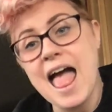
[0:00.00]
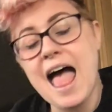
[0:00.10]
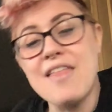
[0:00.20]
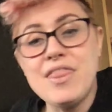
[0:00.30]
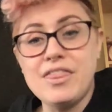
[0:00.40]

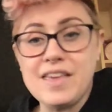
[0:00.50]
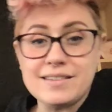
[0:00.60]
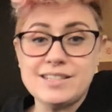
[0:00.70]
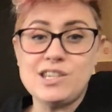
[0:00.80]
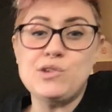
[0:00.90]
And
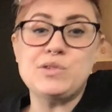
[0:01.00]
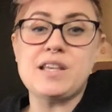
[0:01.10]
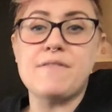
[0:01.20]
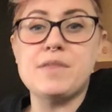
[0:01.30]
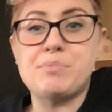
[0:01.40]
this use
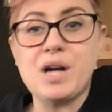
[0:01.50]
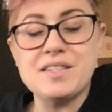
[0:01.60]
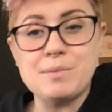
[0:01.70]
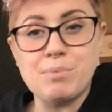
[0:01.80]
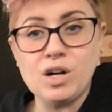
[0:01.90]
of the
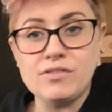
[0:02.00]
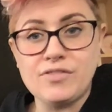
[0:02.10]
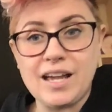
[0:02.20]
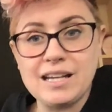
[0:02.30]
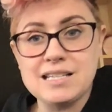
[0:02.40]
present
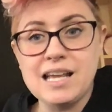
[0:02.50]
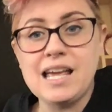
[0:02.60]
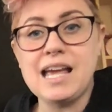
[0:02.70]
perfect